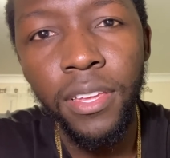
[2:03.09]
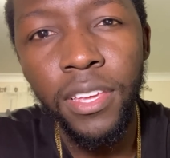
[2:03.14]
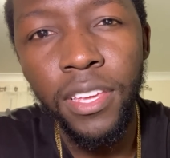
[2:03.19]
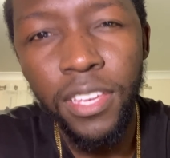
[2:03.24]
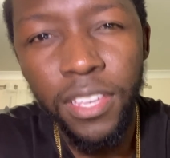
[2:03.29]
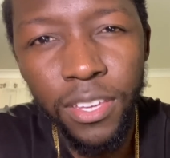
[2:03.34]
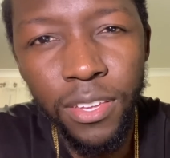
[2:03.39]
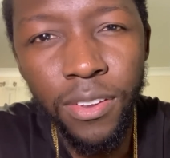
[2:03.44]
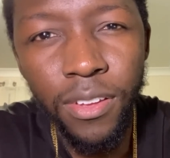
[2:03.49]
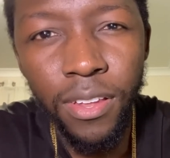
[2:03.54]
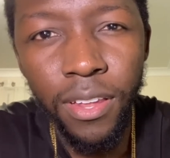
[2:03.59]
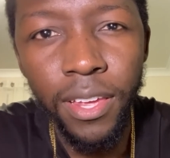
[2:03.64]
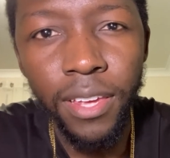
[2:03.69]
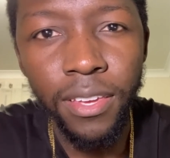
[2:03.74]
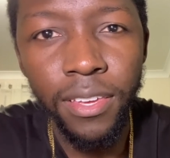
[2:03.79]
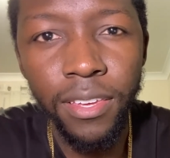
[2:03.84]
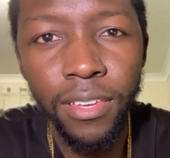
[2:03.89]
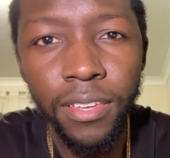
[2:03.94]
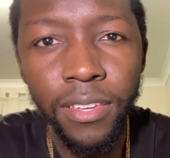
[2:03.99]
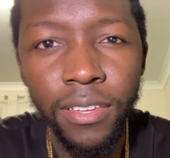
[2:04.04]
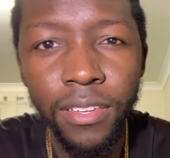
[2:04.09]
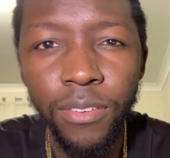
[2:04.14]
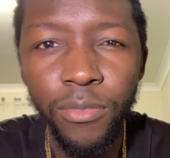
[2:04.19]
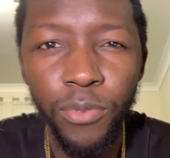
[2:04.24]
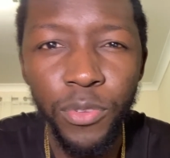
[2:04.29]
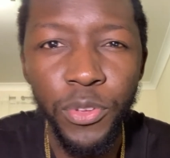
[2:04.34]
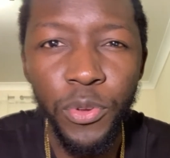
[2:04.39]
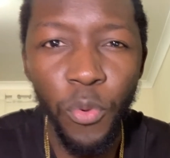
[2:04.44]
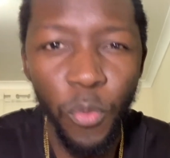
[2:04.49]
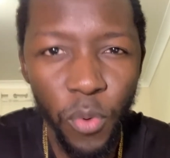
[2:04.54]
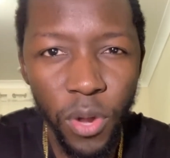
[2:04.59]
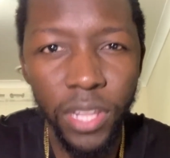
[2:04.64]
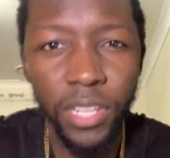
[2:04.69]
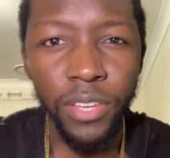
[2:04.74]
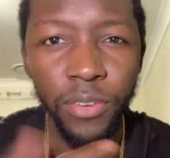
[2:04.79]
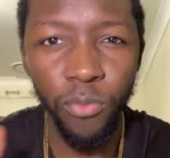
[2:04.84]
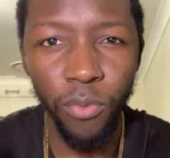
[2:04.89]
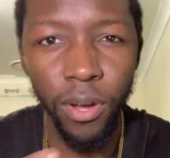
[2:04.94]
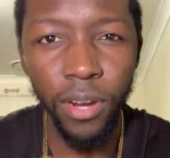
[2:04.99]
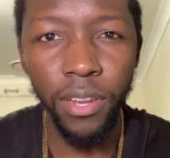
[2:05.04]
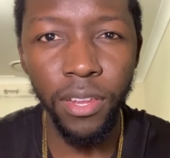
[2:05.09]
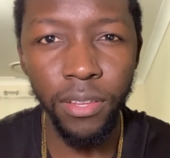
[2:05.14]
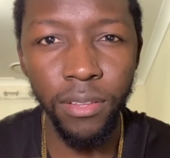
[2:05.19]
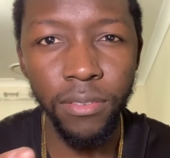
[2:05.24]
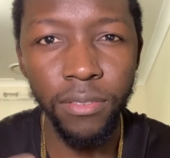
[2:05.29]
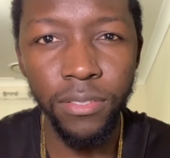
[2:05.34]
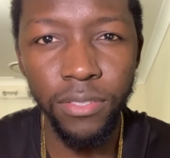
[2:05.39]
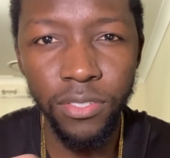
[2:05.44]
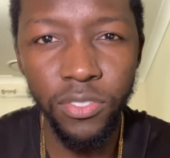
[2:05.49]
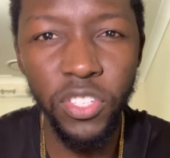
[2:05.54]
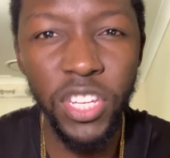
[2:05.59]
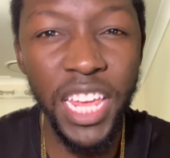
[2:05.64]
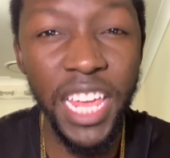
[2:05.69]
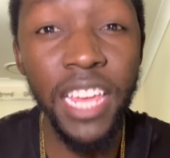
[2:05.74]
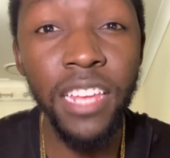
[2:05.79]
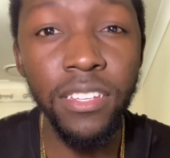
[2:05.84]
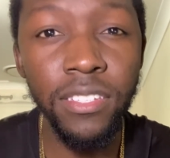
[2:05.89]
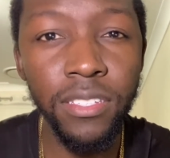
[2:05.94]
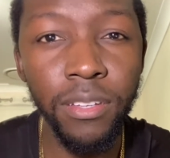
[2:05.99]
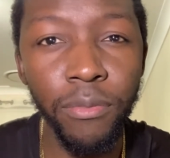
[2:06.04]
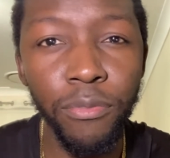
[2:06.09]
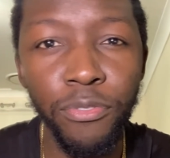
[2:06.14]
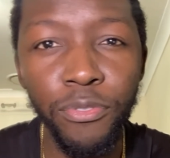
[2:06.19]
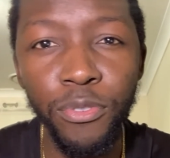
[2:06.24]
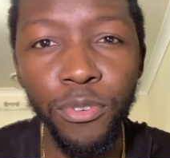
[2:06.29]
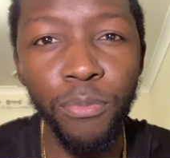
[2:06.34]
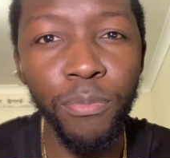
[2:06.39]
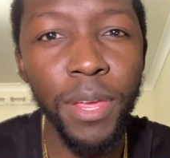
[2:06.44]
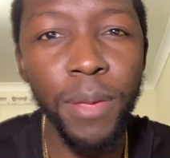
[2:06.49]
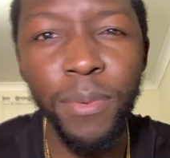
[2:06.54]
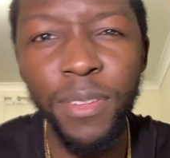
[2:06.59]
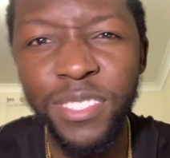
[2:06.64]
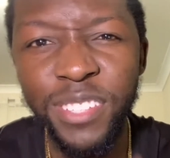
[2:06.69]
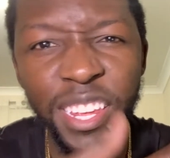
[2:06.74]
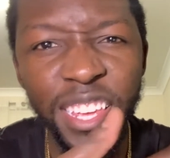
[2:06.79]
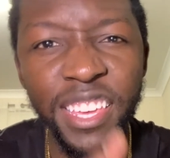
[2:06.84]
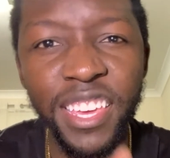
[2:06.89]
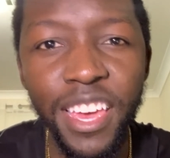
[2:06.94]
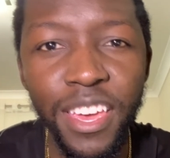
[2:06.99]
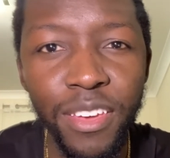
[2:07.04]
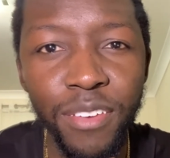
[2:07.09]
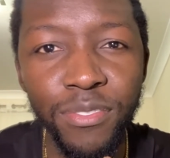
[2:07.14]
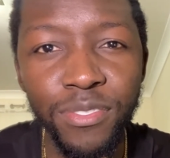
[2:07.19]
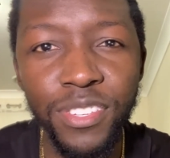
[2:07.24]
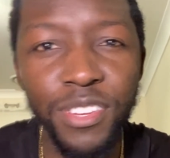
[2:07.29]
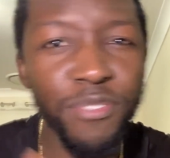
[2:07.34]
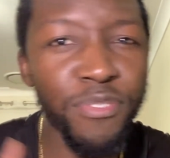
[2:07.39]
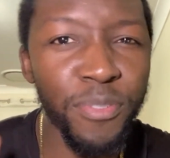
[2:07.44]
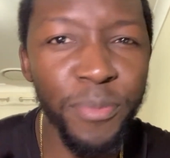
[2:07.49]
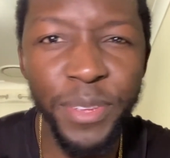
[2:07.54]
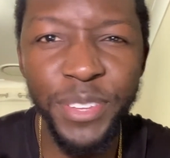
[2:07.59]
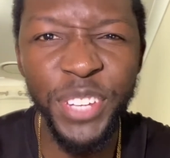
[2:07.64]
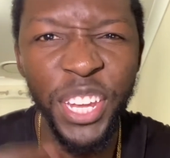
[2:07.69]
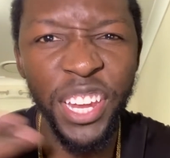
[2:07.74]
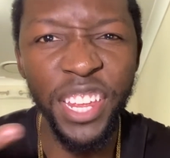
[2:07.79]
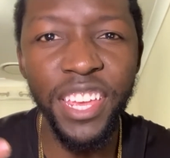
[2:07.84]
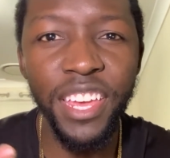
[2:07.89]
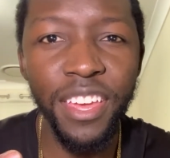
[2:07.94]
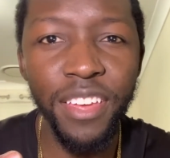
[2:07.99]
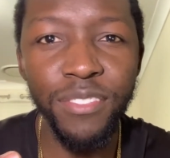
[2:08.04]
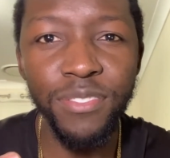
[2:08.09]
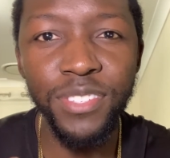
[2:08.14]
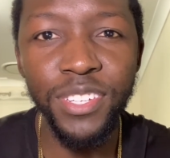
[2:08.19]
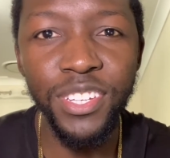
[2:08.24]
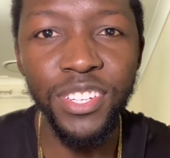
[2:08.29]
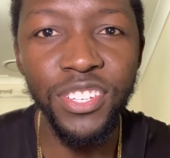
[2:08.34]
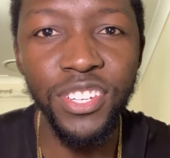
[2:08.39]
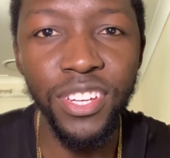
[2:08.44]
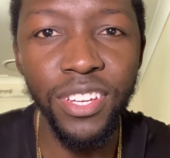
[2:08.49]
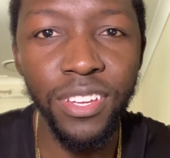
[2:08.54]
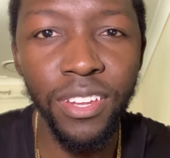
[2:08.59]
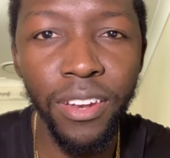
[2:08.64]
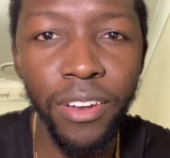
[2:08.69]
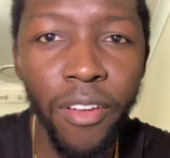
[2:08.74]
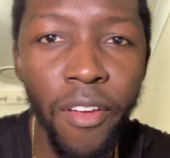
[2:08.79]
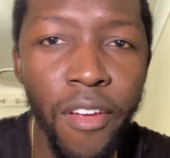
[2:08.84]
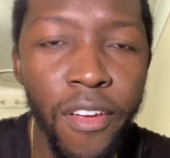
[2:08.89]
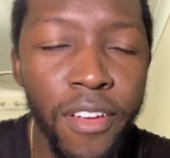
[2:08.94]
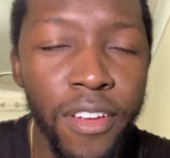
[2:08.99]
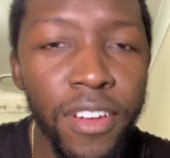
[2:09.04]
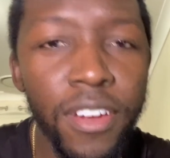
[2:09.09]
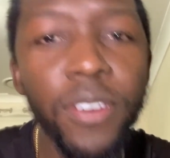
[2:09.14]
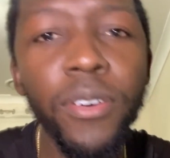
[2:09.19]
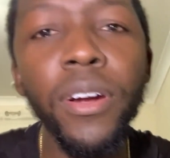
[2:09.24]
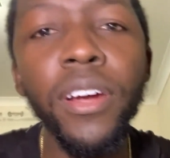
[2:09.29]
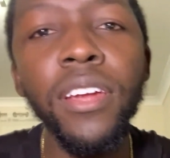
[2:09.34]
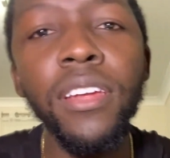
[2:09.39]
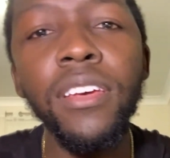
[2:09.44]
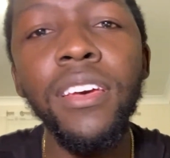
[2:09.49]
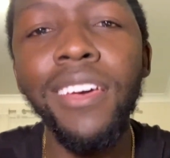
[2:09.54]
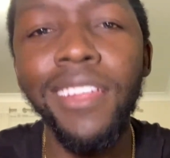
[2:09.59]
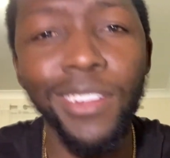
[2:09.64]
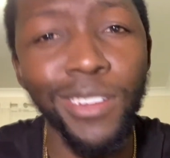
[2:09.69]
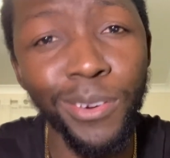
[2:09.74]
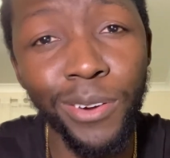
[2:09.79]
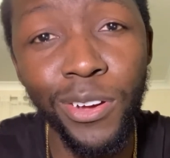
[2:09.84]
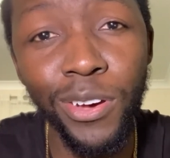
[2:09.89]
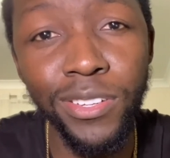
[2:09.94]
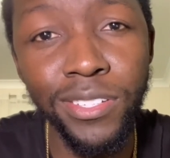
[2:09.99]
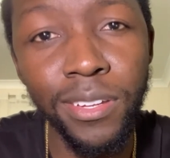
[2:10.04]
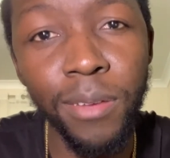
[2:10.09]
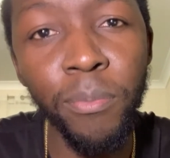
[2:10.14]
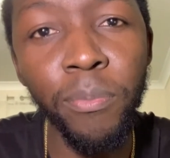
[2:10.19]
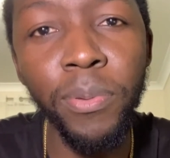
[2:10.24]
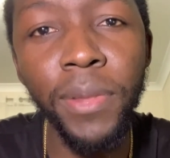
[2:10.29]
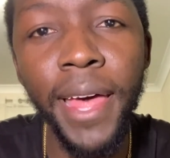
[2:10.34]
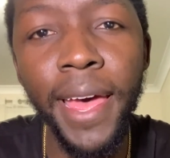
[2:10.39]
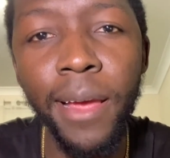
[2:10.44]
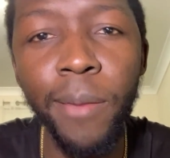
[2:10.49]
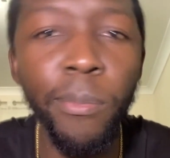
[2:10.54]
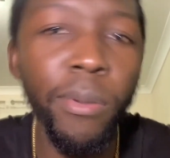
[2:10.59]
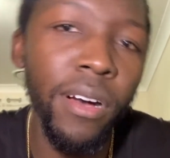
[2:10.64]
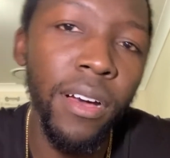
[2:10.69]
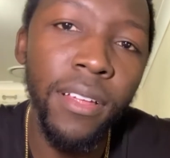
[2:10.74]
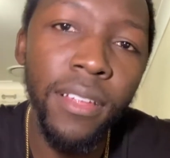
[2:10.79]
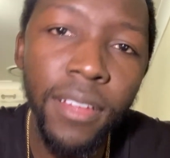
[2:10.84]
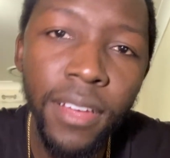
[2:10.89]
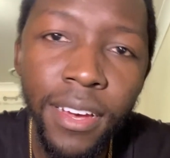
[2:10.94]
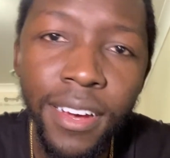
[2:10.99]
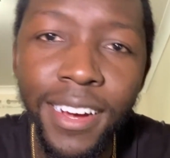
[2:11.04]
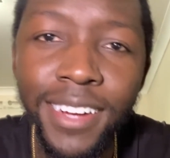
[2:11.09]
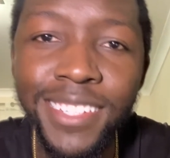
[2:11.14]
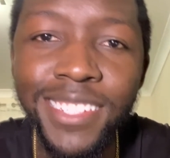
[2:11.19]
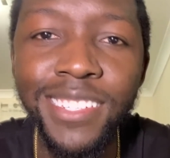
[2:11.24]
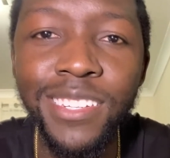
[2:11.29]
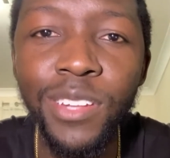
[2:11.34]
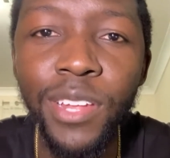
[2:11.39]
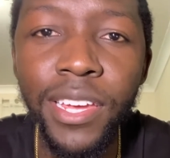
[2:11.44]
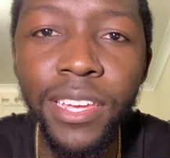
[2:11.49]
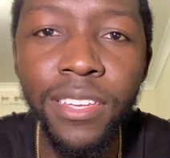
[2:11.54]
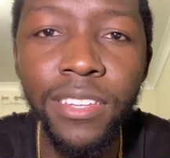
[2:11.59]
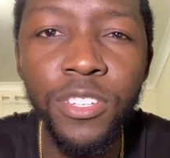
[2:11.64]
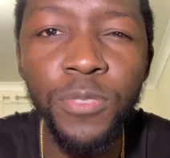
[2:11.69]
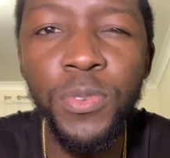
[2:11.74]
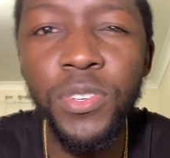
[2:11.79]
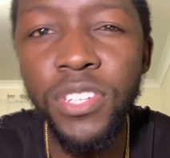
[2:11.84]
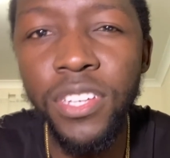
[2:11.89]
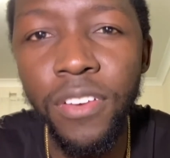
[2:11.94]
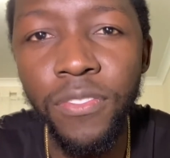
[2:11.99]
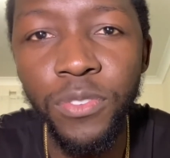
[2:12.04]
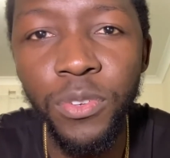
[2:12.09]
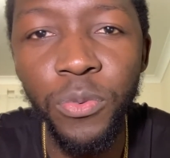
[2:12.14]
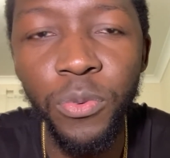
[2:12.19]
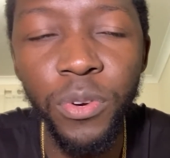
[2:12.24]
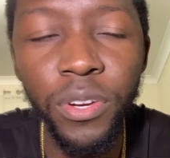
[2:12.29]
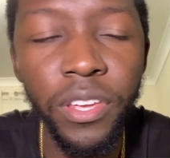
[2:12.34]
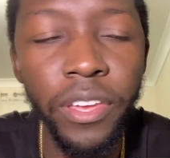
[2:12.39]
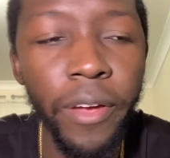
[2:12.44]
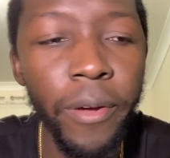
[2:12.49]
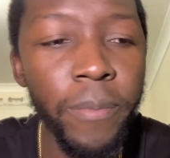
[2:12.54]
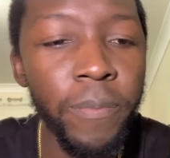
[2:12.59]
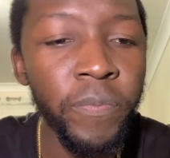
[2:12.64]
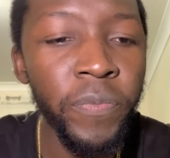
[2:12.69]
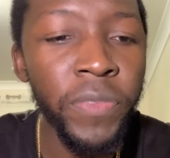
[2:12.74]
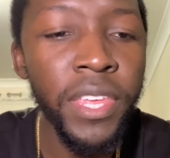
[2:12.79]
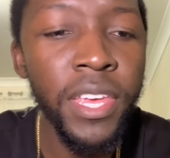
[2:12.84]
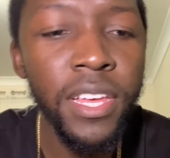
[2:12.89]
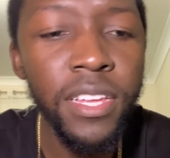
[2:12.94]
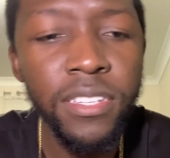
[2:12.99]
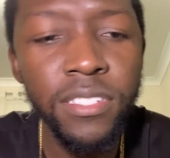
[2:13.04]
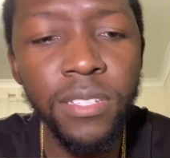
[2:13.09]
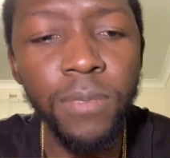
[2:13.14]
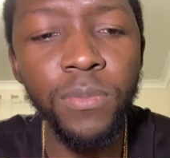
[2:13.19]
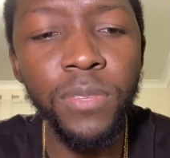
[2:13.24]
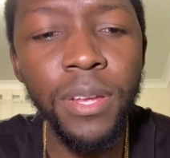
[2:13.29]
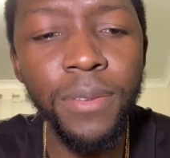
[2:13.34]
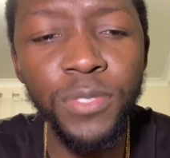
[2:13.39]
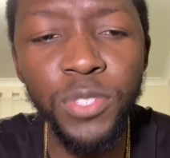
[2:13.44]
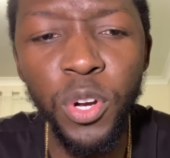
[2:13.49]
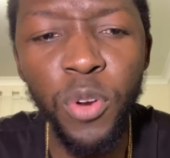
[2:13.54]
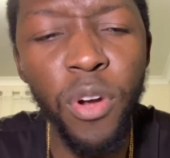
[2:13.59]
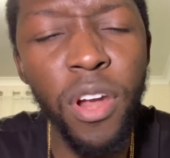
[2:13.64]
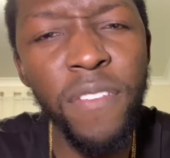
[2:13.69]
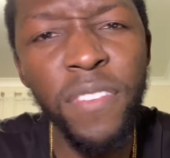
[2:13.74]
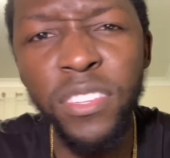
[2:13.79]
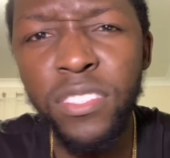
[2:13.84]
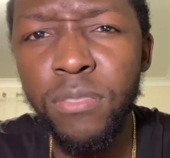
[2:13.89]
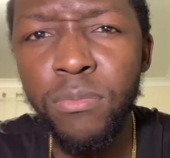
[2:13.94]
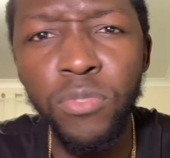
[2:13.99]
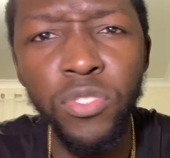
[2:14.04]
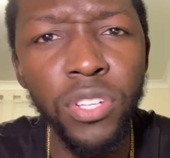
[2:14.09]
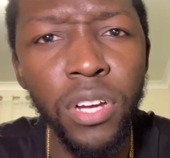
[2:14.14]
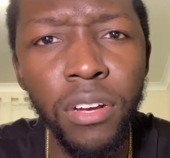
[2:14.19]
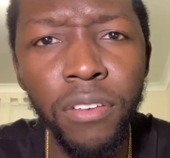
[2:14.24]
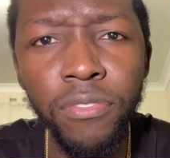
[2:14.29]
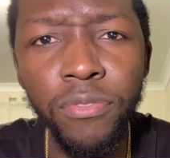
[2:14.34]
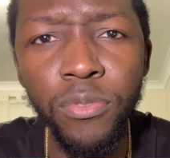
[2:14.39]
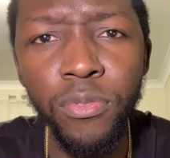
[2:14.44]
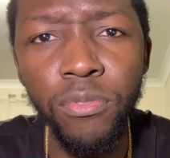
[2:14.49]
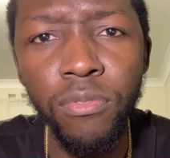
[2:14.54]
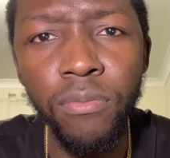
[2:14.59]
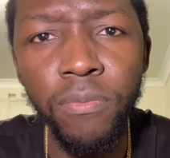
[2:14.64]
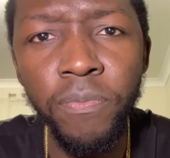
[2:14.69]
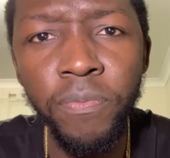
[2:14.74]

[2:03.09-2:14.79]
Like when you're really wanting to eat some food, maybe it's like KFC. For me, it's like KFC chicken, right? Not because I'm black, but I just like it, especially after a workout. Sometimes you're craving some junk food,